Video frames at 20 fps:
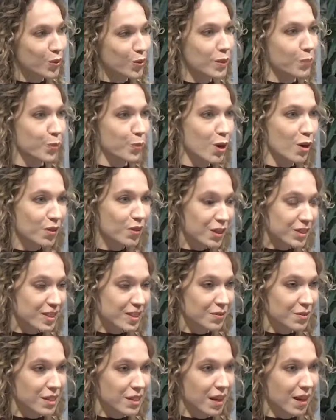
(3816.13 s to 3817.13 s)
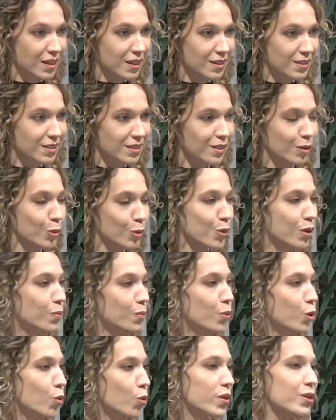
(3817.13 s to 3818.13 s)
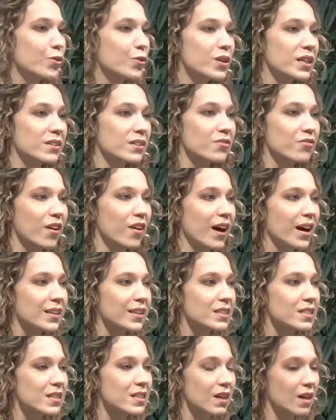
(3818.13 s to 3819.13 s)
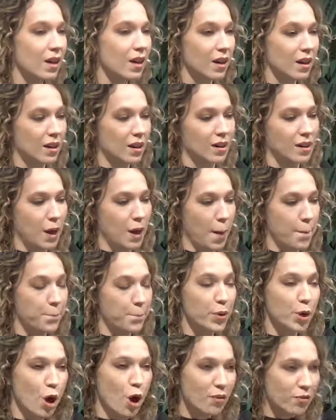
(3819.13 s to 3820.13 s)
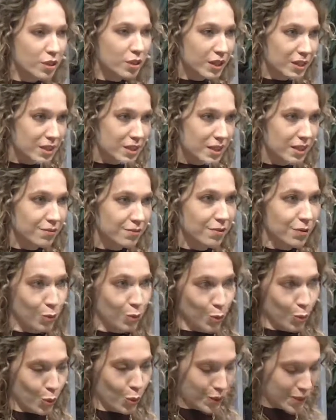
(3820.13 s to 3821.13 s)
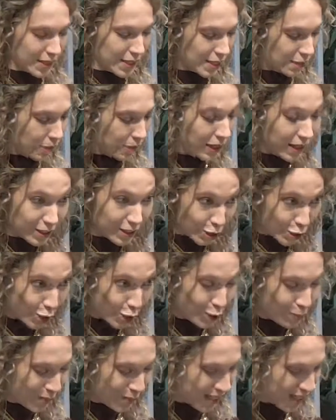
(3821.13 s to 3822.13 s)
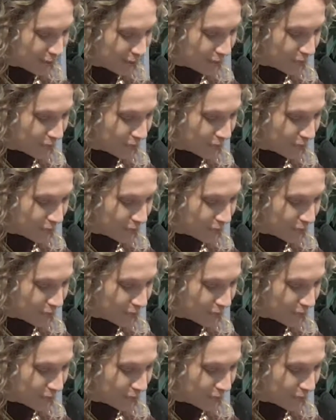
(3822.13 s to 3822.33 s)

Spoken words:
a provocative title or a book where you can find provocative words, like gypsy.